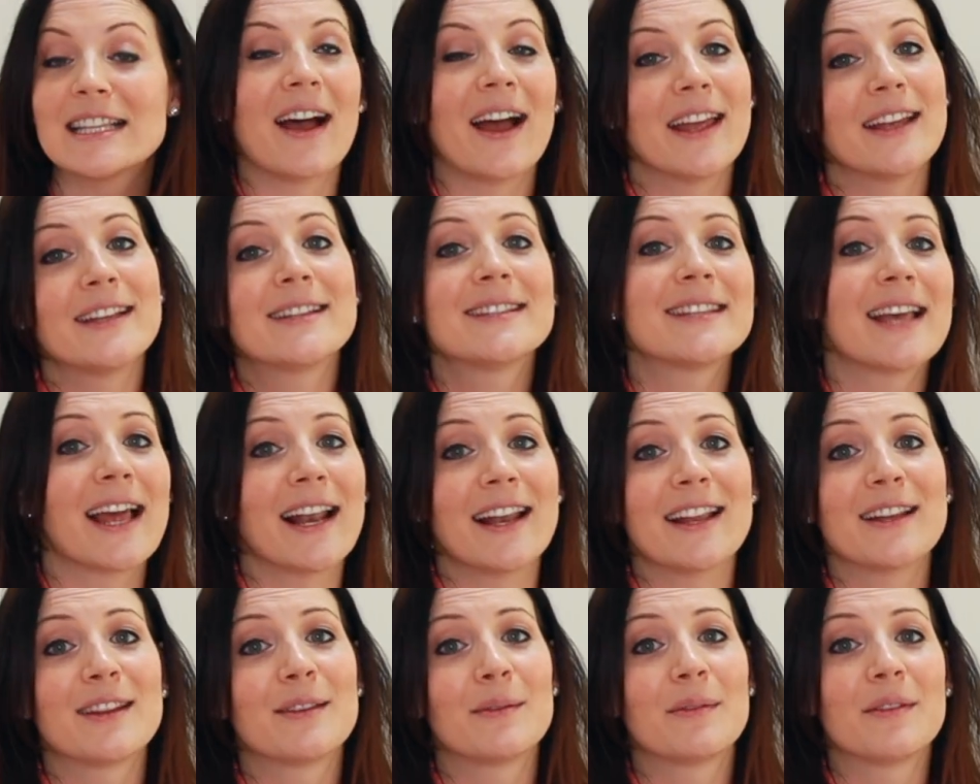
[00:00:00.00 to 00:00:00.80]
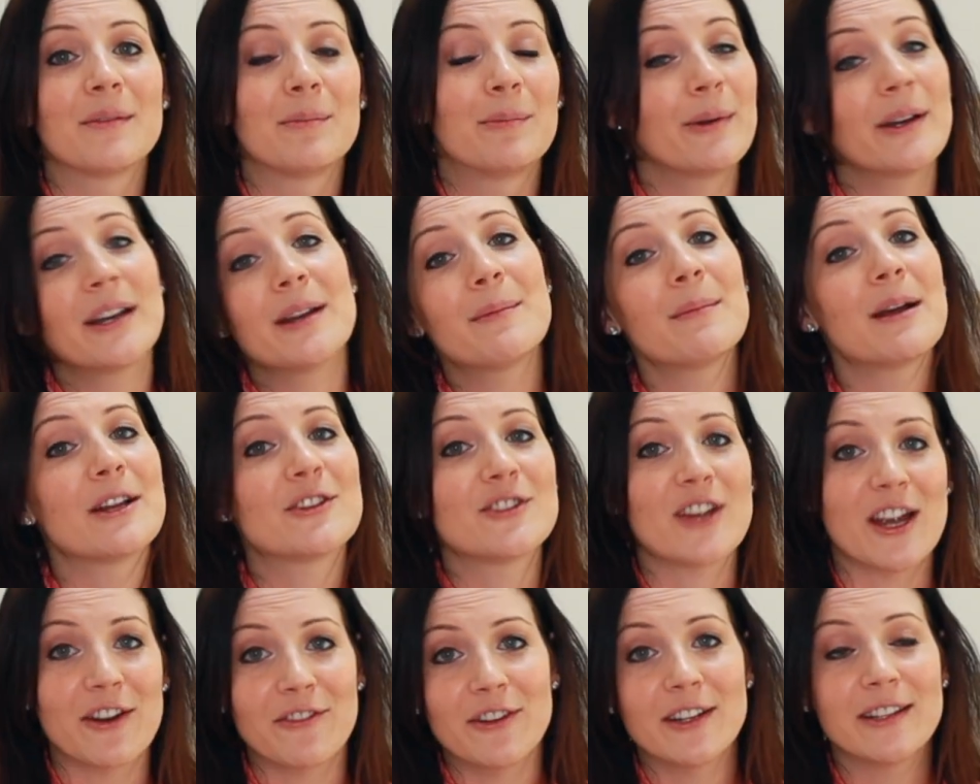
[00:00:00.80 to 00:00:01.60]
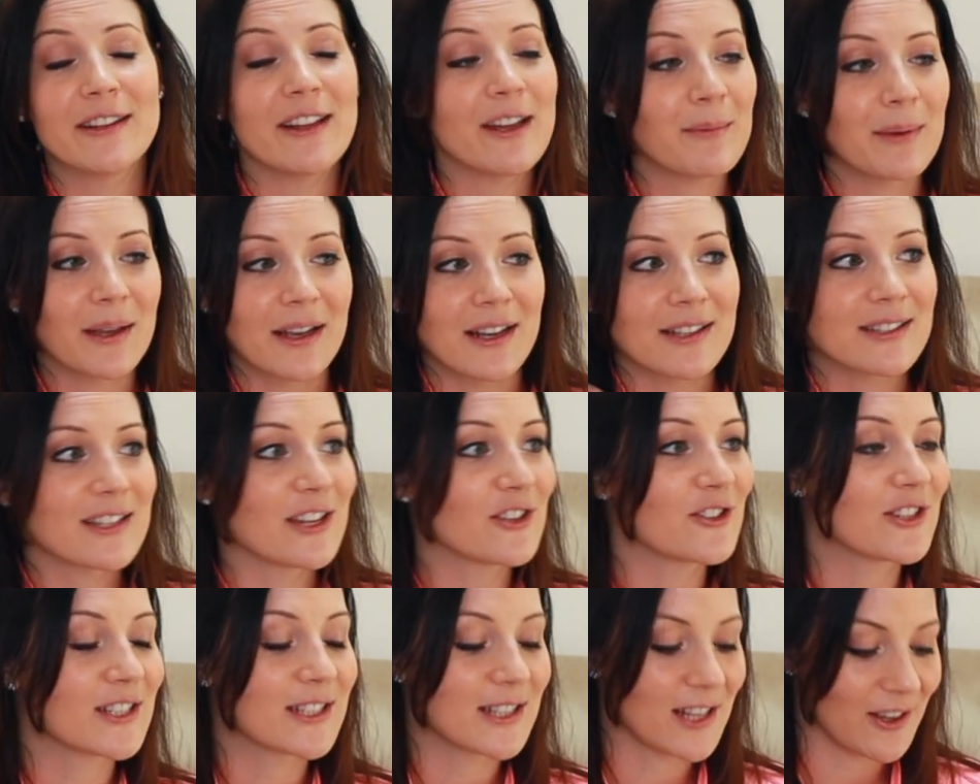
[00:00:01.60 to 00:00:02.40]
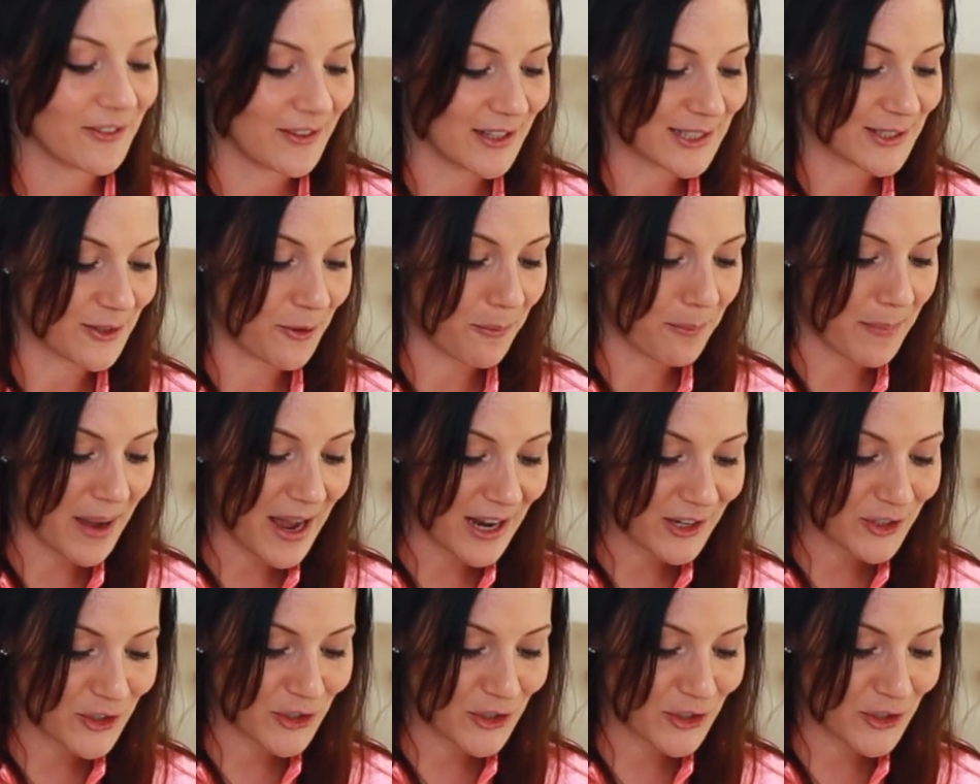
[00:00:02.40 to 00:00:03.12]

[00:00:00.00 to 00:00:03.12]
I eat salad pretty much every day because I just love it so much.